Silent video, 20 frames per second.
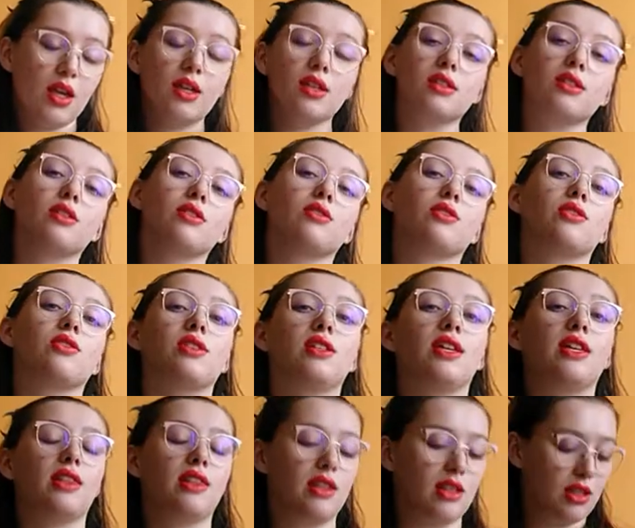So
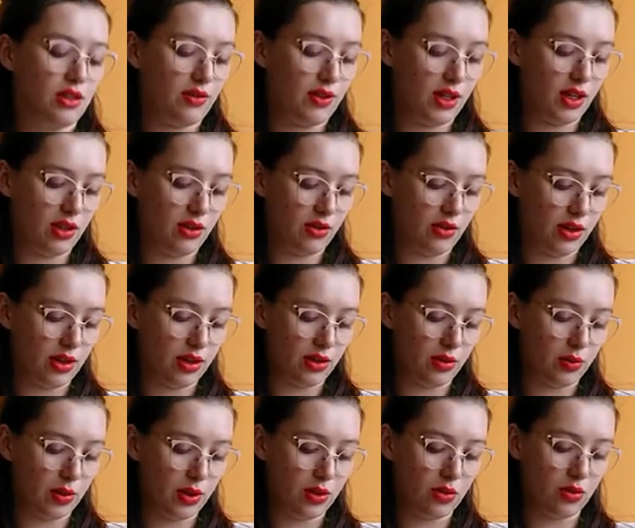today in this video I
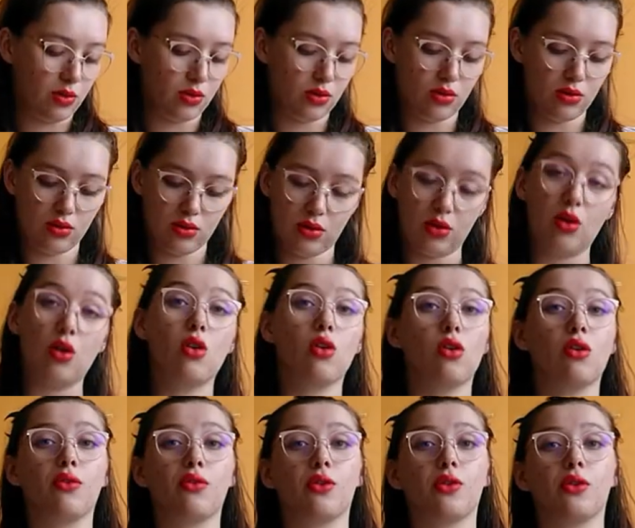thought we could
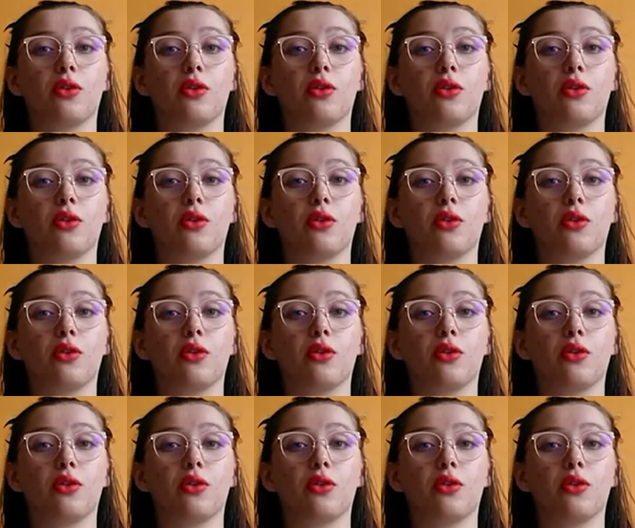go